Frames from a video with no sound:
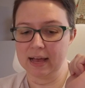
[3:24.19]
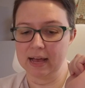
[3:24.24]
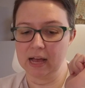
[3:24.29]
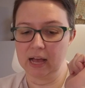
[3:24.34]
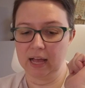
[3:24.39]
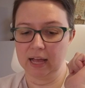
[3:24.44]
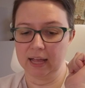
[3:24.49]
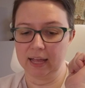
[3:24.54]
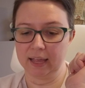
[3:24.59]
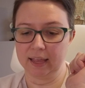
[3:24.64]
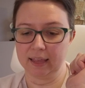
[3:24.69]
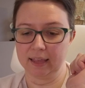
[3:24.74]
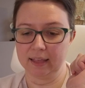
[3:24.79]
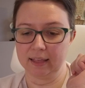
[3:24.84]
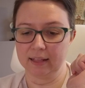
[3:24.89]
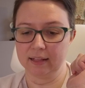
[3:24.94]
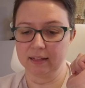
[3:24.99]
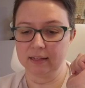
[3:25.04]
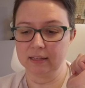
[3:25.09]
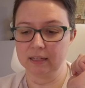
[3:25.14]

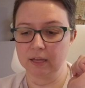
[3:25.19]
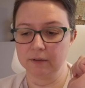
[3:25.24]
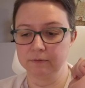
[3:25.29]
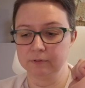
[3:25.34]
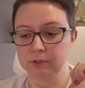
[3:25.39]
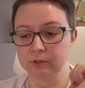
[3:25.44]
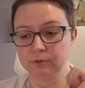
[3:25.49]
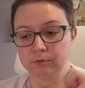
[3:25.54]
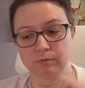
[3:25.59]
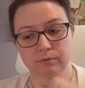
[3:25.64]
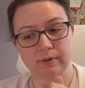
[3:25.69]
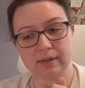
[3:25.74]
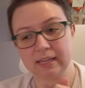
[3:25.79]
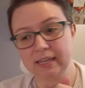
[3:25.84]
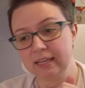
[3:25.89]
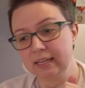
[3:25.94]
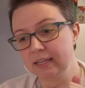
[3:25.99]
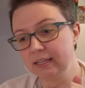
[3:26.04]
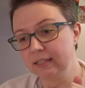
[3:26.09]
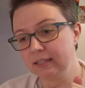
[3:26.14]
I love to
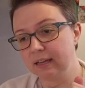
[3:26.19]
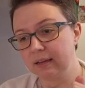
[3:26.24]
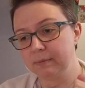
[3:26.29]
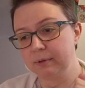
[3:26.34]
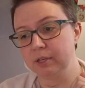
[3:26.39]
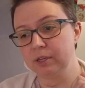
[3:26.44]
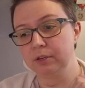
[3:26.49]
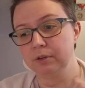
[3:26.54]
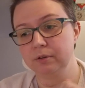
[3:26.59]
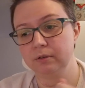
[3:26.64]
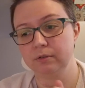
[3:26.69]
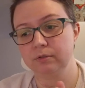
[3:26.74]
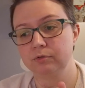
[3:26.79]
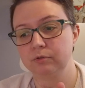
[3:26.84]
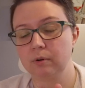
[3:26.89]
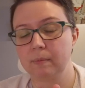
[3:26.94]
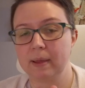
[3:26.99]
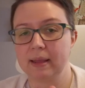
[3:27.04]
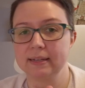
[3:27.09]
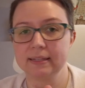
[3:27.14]
read. I'm a huge
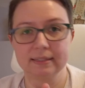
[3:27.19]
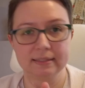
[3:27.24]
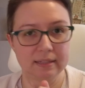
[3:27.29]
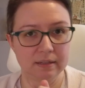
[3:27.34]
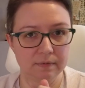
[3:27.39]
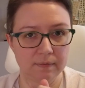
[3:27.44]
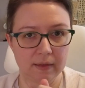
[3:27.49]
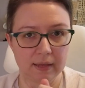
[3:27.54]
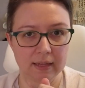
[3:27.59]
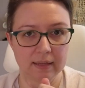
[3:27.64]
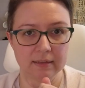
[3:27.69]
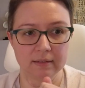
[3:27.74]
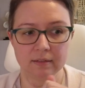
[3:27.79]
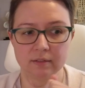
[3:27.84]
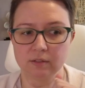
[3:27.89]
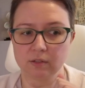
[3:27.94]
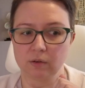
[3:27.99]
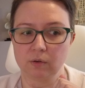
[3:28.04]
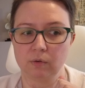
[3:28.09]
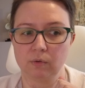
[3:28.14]
romantasy fan,
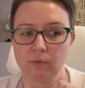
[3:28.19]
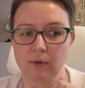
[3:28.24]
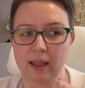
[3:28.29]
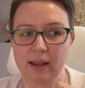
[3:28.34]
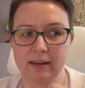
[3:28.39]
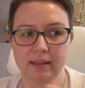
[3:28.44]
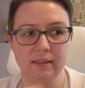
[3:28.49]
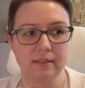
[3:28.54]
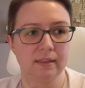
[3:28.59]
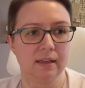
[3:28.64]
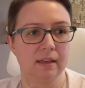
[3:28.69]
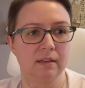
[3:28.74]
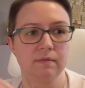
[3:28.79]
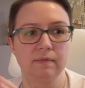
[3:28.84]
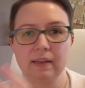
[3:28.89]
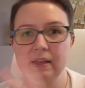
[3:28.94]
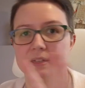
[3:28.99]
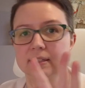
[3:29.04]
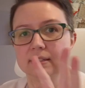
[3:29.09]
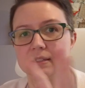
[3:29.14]
so anything
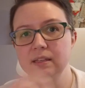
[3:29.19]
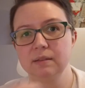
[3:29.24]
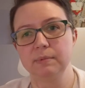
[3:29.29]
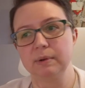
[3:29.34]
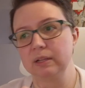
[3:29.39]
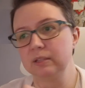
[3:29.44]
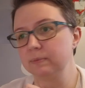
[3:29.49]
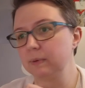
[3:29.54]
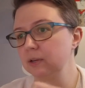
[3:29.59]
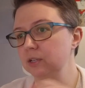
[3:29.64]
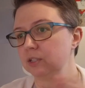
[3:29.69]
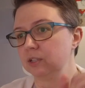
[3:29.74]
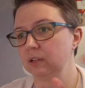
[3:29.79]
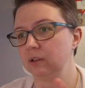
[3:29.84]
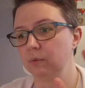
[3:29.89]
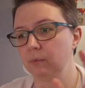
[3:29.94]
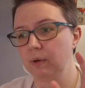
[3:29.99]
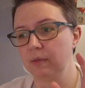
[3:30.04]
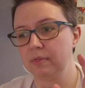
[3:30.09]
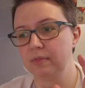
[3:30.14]
fantasy, but
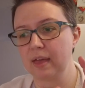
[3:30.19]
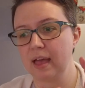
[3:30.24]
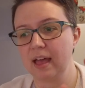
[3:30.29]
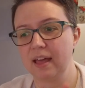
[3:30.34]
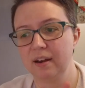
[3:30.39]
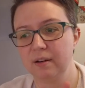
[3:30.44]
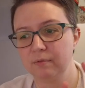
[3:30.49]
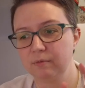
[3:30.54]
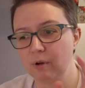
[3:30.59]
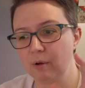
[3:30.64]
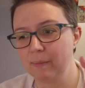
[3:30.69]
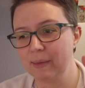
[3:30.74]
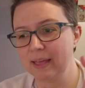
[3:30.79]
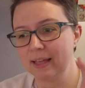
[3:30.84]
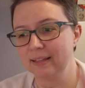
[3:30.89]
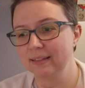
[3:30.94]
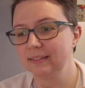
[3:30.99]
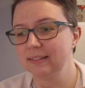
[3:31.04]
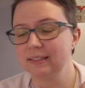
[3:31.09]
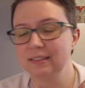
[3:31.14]
especially with that
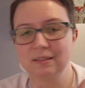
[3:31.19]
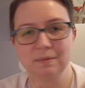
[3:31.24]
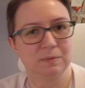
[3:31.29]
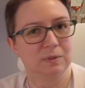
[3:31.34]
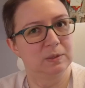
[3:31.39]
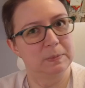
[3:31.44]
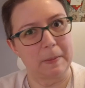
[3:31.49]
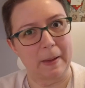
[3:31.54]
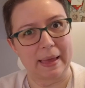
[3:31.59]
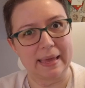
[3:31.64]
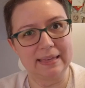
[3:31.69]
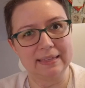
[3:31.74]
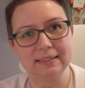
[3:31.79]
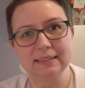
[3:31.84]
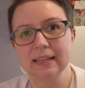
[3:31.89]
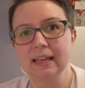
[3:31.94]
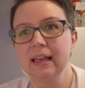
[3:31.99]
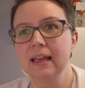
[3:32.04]
romance and some spice.